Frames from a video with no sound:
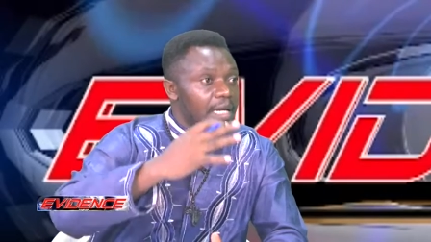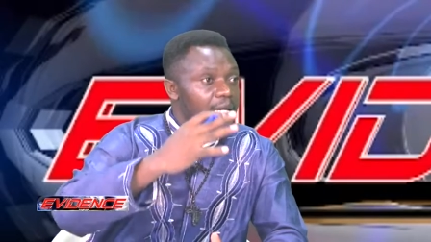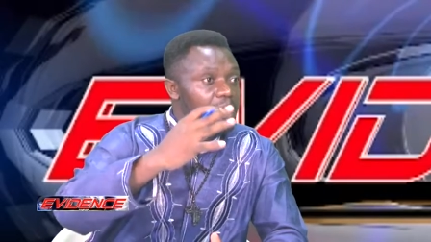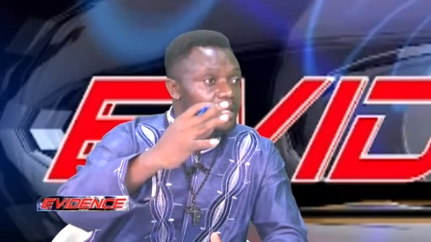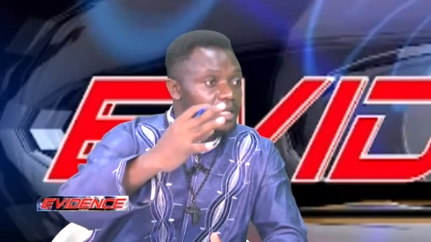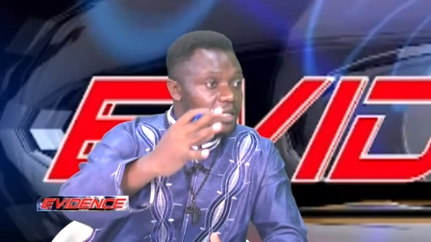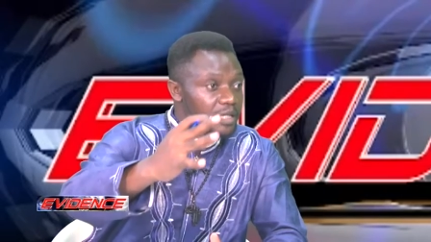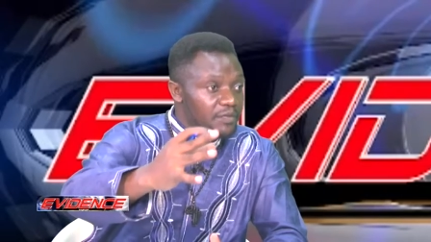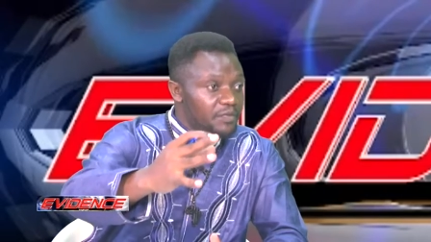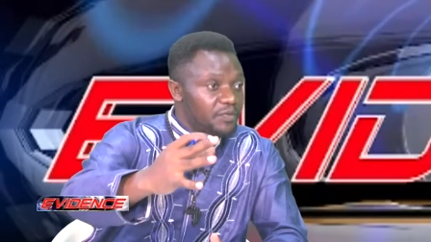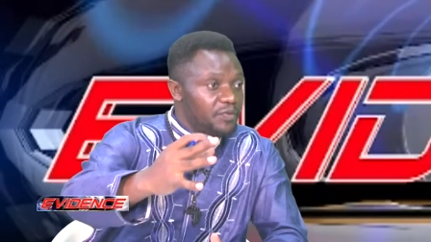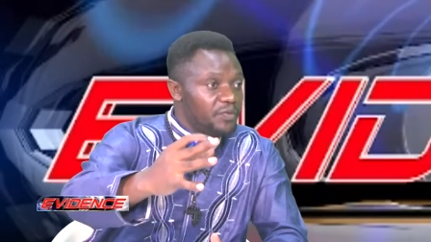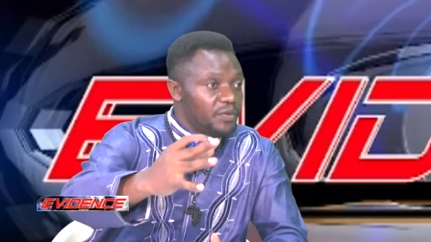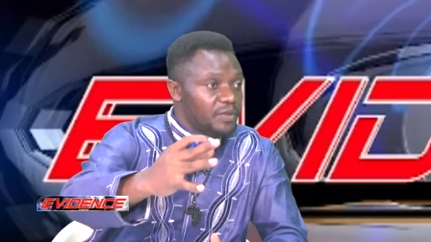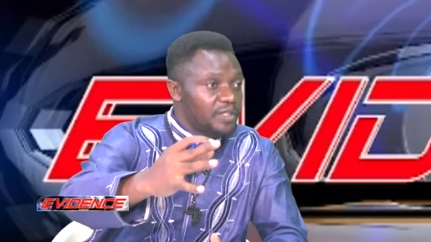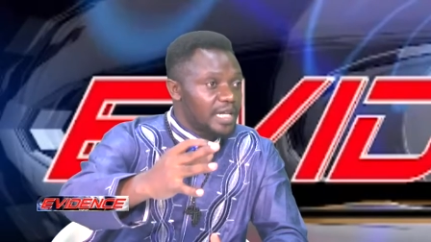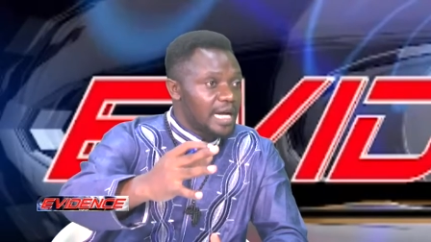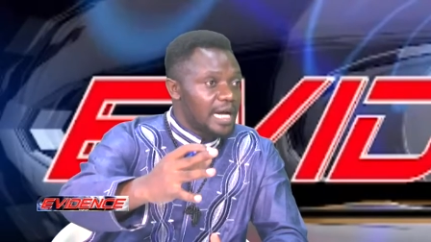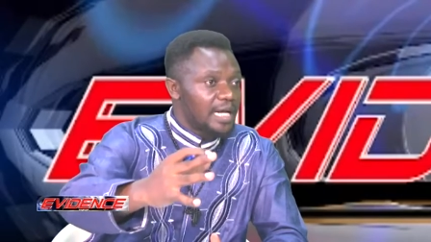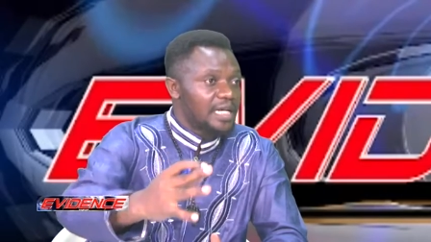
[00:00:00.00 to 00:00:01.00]
give
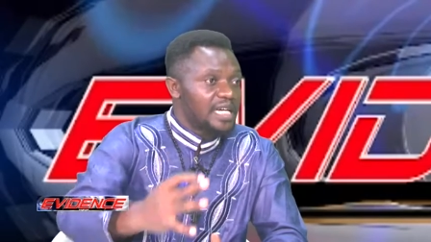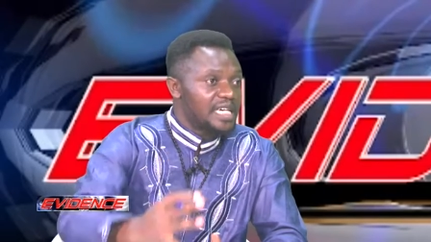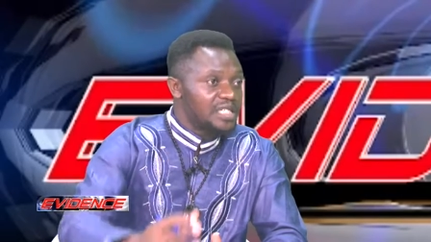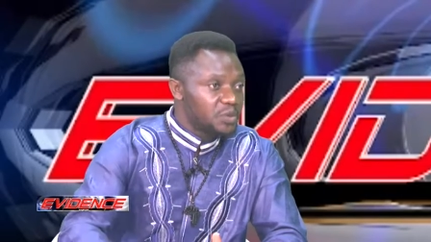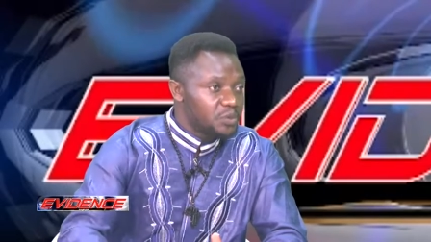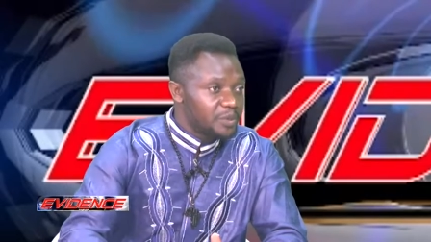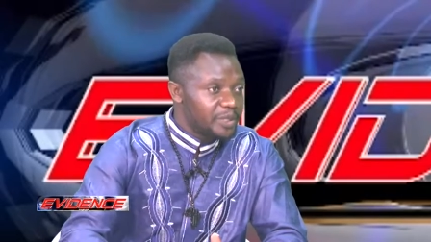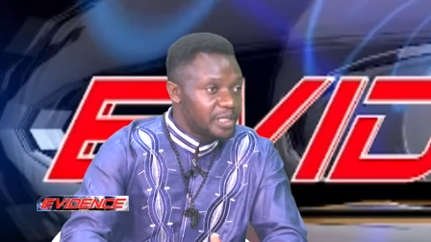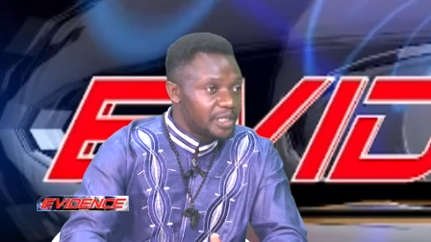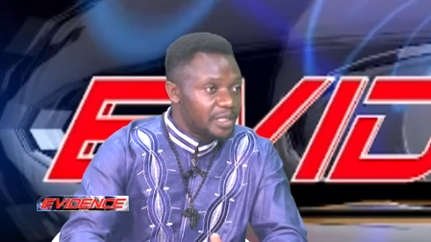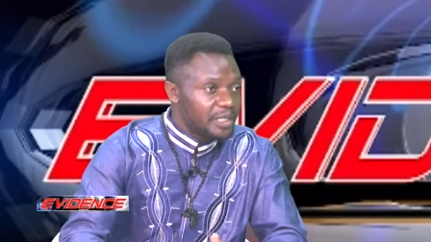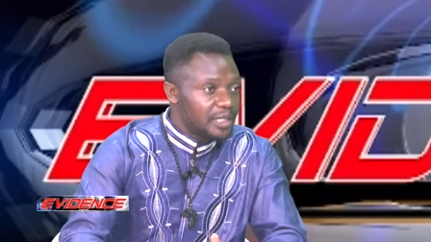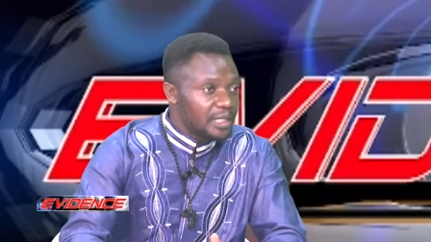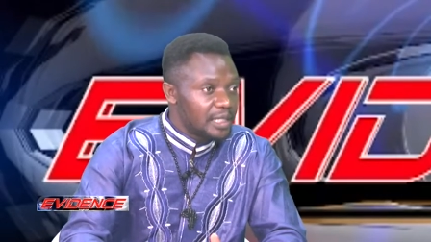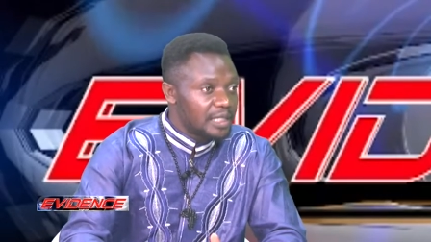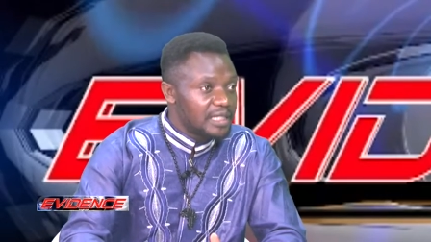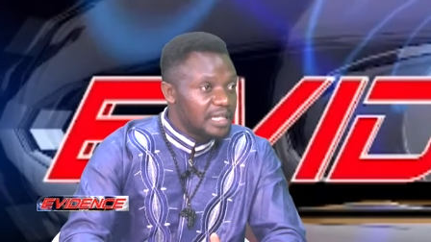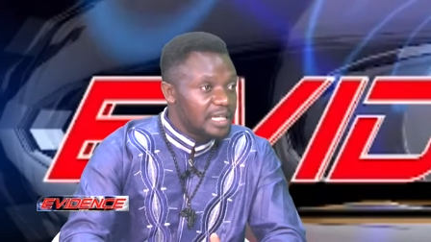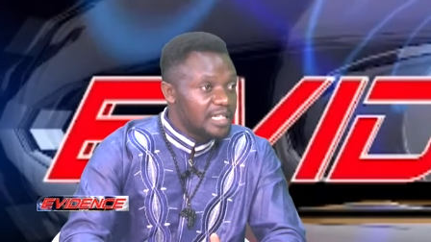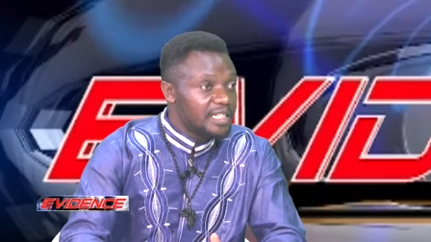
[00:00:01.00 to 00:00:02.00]
the announcement.
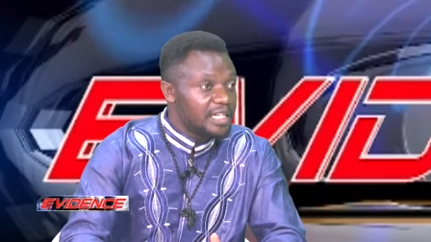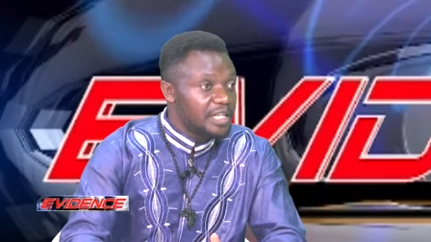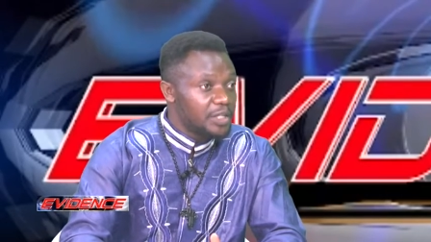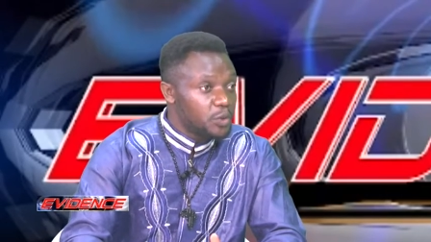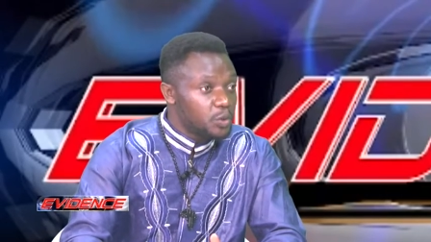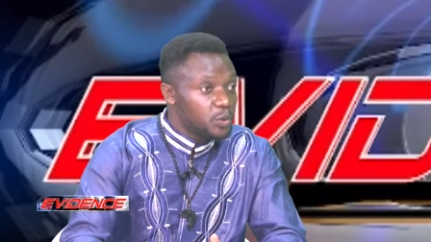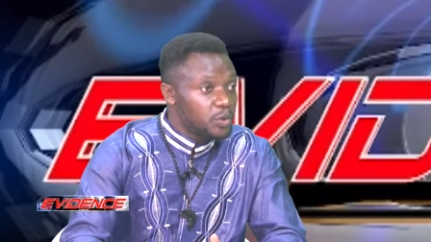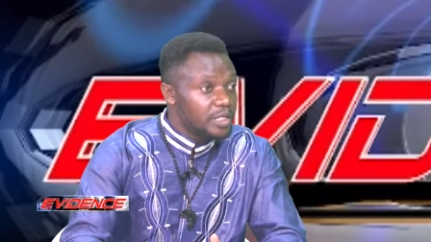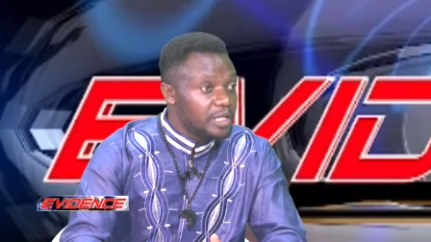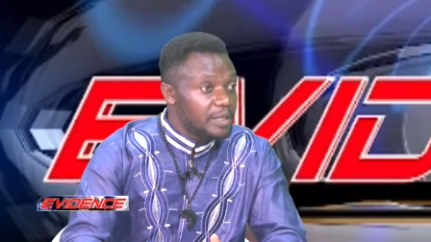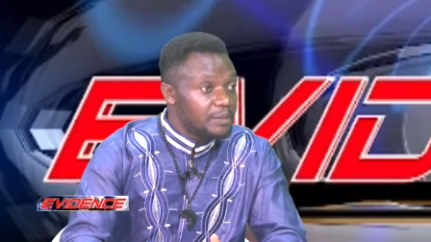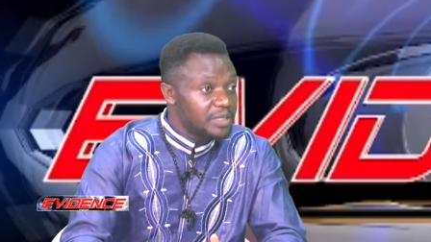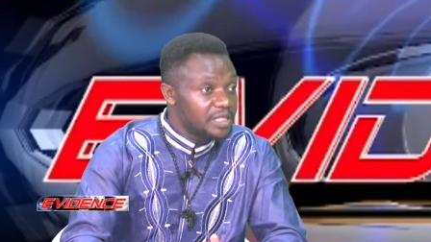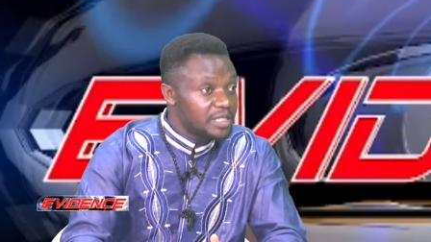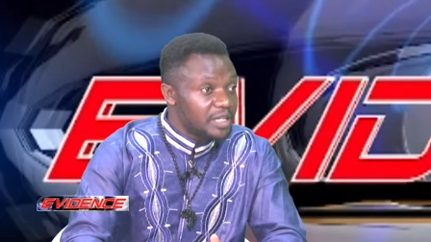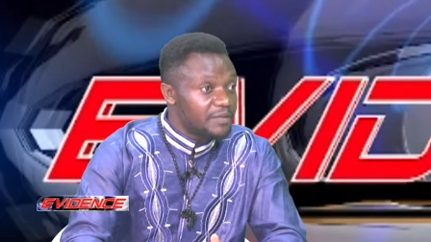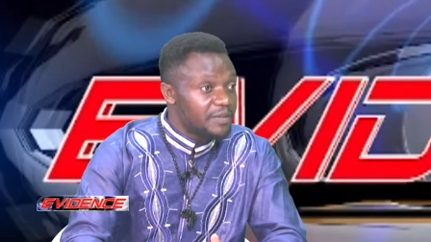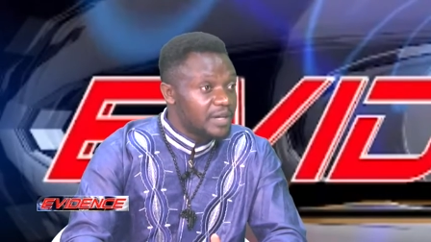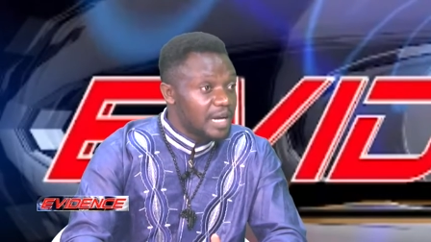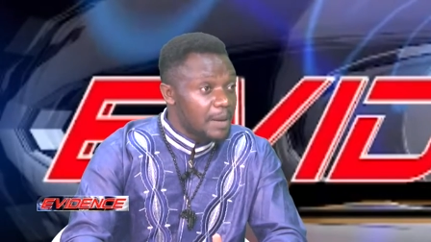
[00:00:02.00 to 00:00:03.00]
Let the youth
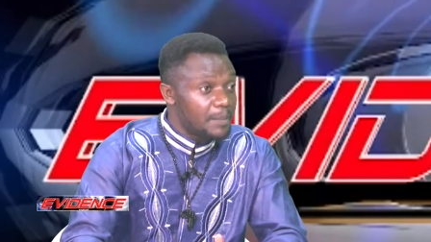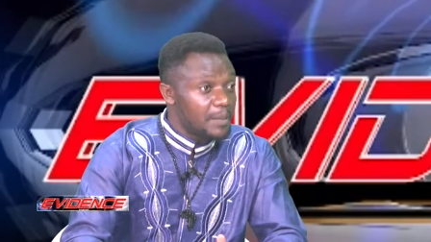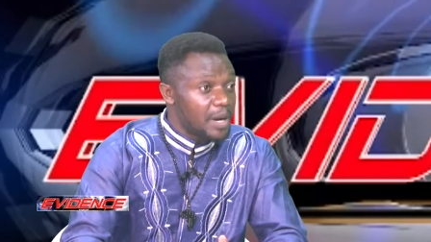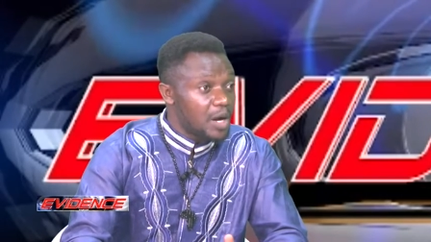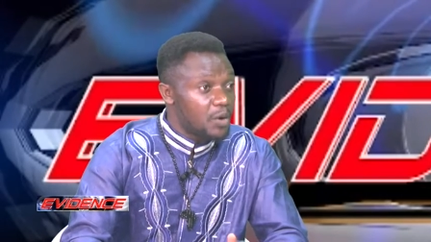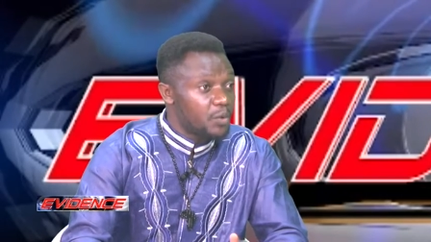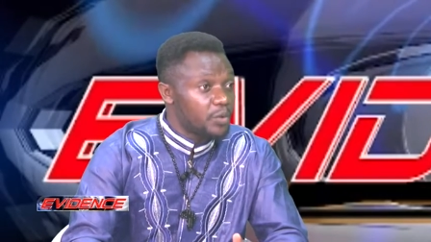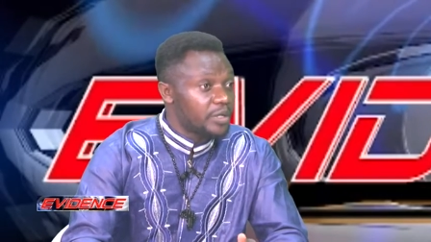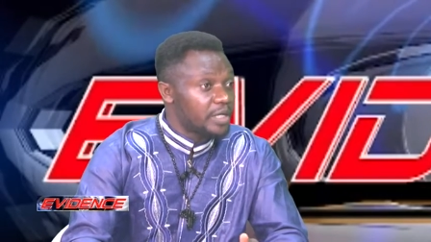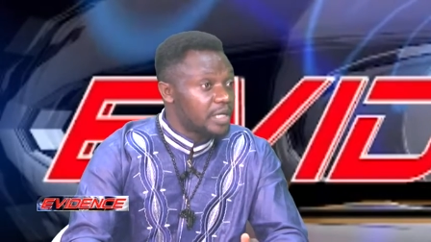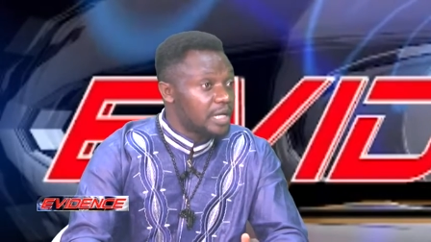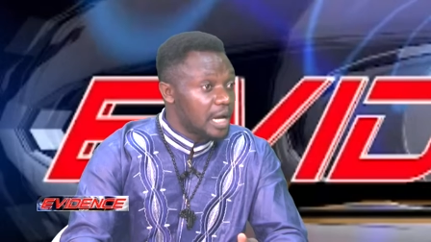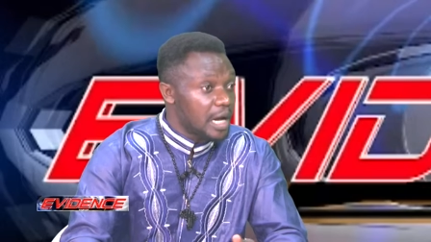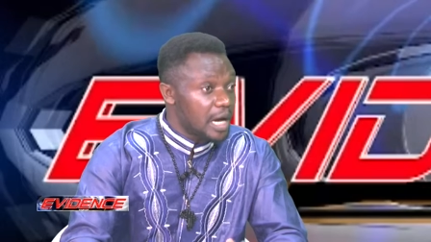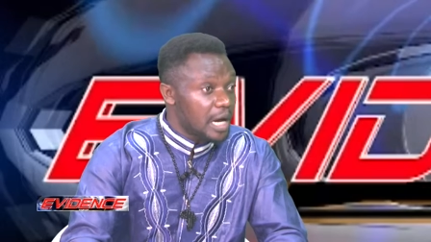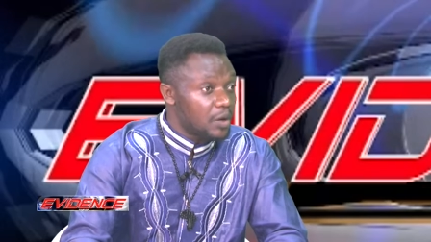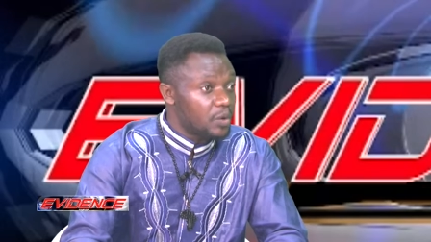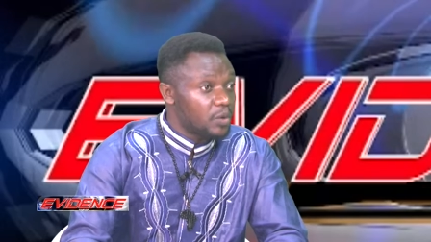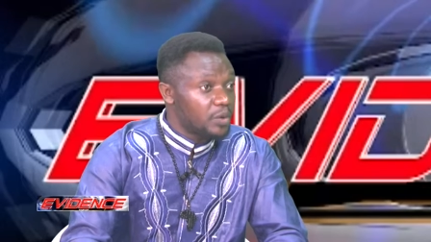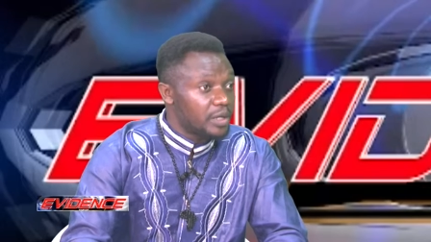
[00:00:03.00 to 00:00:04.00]
themselves come out
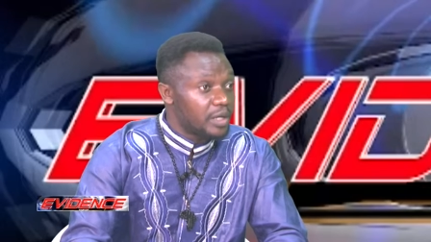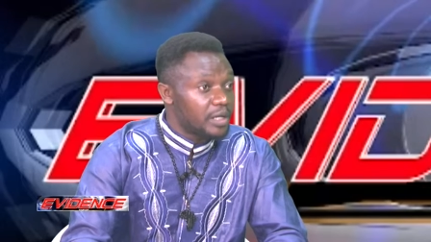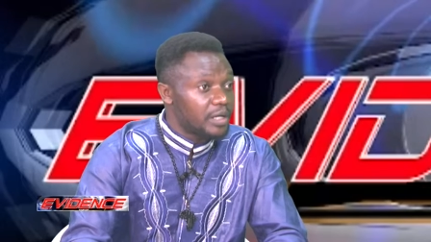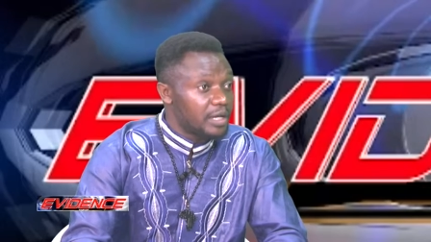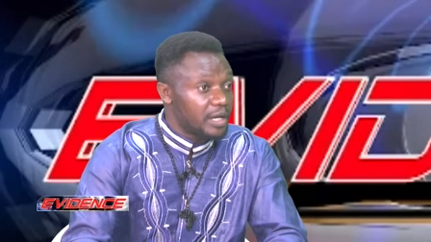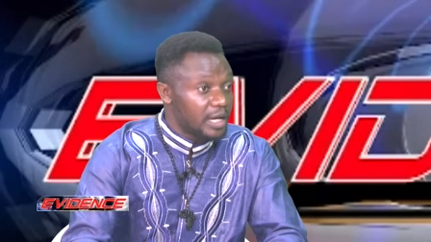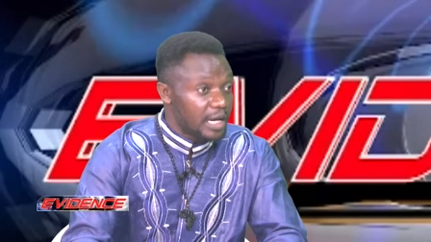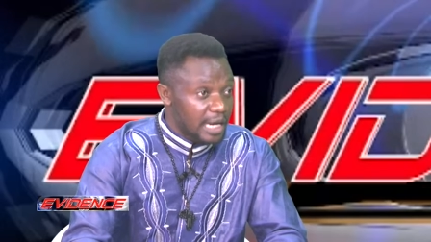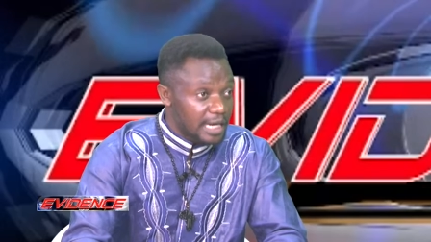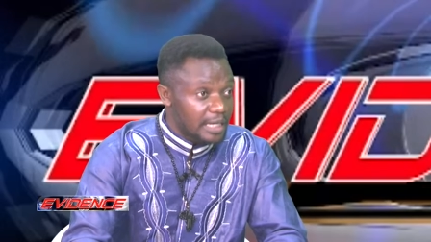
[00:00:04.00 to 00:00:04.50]
how they